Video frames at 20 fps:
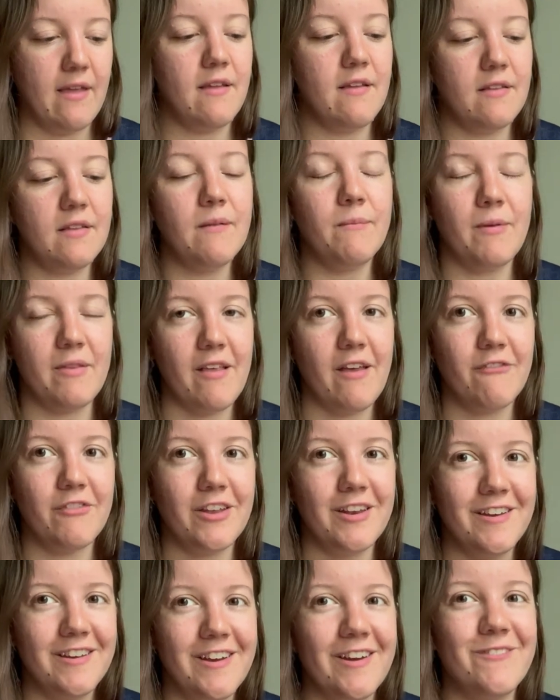Number 7,
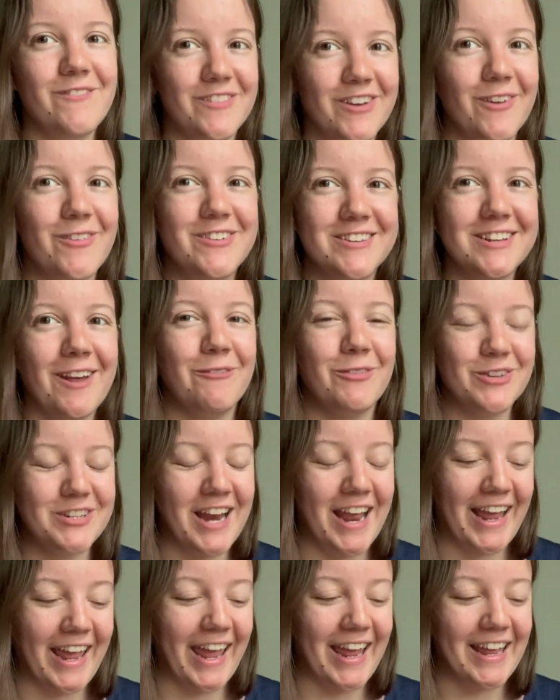just double
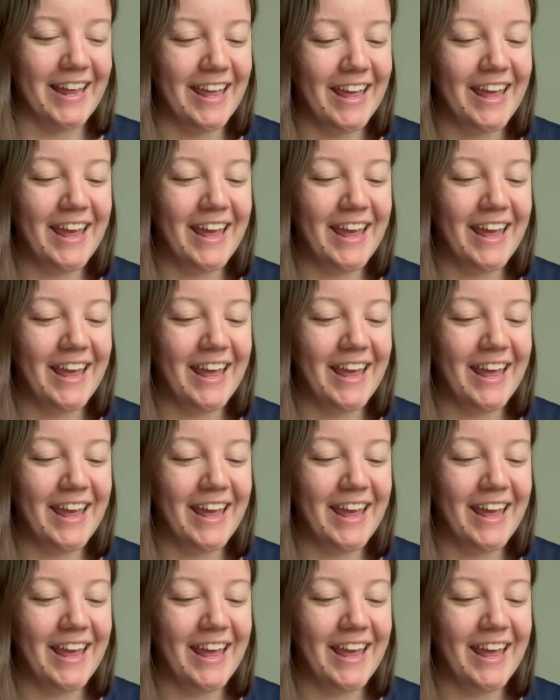checking.